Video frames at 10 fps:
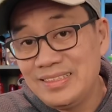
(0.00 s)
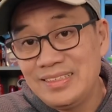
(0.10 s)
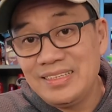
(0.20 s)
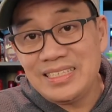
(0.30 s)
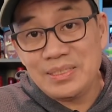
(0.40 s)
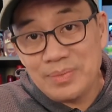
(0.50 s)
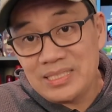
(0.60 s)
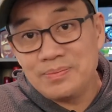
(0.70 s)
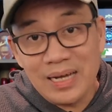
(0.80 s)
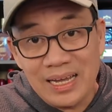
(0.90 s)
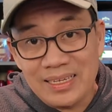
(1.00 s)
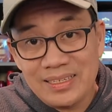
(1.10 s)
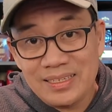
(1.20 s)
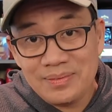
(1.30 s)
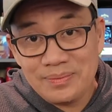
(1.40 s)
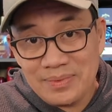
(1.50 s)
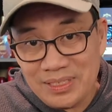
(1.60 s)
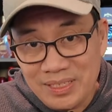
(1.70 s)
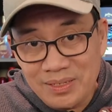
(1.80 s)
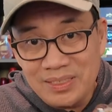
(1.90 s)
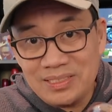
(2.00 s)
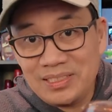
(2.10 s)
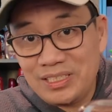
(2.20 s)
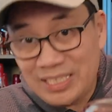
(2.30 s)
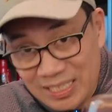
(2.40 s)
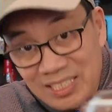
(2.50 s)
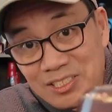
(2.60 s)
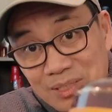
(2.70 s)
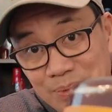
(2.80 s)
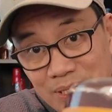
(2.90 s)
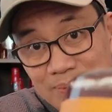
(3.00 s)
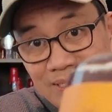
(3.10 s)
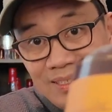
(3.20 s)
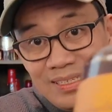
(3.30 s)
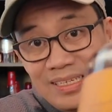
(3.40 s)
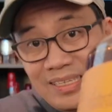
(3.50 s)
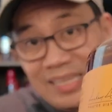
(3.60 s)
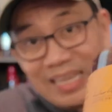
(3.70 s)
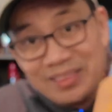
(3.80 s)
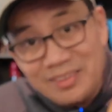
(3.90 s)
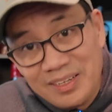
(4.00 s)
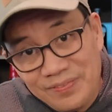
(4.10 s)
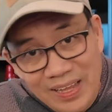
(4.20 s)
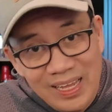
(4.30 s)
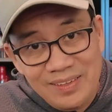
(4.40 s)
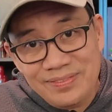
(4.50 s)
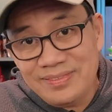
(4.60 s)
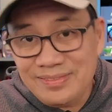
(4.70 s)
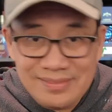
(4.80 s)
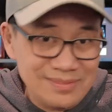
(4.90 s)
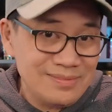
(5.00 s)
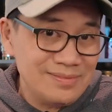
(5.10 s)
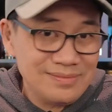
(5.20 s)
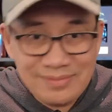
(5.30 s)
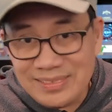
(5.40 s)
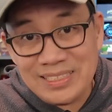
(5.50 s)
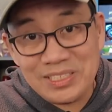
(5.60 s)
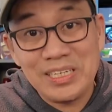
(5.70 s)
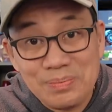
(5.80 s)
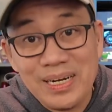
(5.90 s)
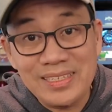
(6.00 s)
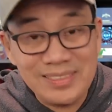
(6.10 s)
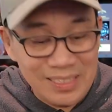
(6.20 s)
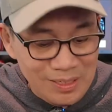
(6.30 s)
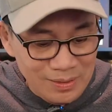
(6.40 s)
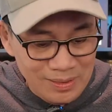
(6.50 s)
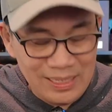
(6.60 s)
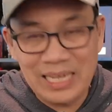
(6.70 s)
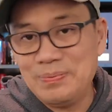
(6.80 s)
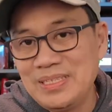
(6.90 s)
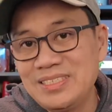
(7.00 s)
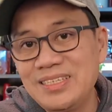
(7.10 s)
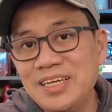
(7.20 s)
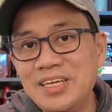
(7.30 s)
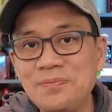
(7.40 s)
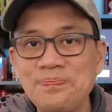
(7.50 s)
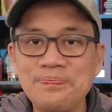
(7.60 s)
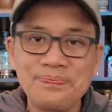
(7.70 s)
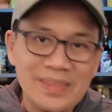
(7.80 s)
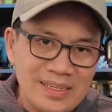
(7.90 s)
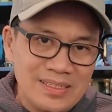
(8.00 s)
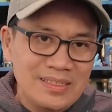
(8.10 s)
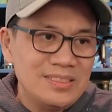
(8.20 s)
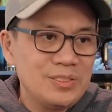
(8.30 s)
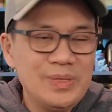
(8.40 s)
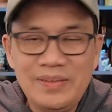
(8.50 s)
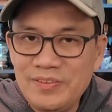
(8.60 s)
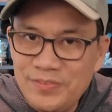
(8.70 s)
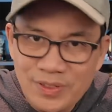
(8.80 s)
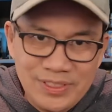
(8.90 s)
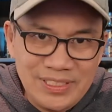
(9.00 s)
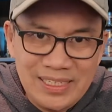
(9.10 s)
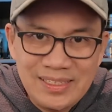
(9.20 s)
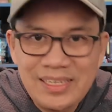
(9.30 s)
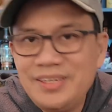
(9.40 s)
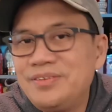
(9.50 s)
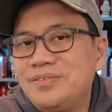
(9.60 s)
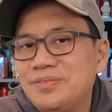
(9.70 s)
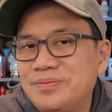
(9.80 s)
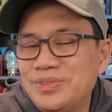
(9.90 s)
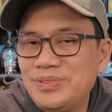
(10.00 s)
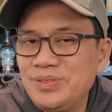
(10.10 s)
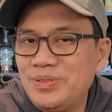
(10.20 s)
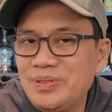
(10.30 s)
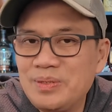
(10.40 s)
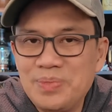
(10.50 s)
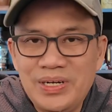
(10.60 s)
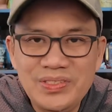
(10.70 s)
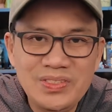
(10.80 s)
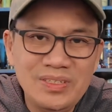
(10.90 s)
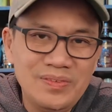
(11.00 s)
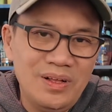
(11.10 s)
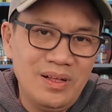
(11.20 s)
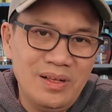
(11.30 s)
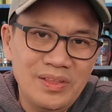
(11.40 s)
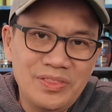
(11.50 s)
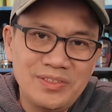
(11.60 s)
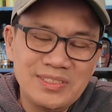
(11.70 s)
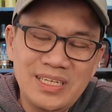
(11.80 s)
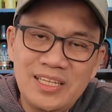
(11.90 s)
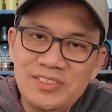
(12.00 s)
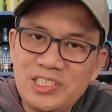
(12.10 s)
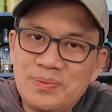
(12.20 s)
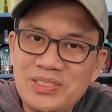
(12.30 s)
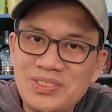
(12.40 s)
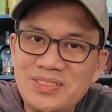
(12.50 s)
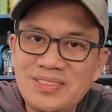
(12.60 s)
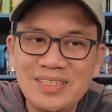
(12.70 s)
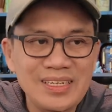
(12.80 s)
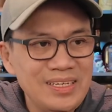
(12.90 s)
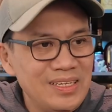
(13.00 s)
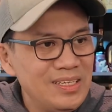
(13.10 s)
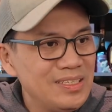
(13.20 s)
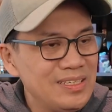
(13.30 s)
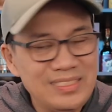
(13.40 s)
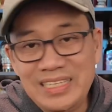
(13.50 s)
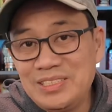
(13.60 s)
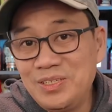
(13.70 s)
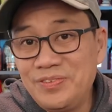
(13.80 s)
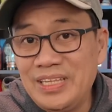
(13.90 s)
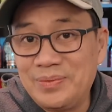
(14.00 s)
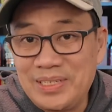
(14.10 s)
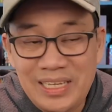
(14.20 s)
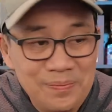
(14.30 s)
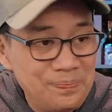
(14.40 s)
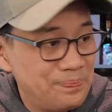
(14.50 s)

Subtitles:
That's a must buy. You know, it is good bourbon. At 35, it's a good price. So I picked this guy up. So we have the full set now. We'll do a comparison of all the 13th Colony expressions. Guys, stay tuned for that one, okay?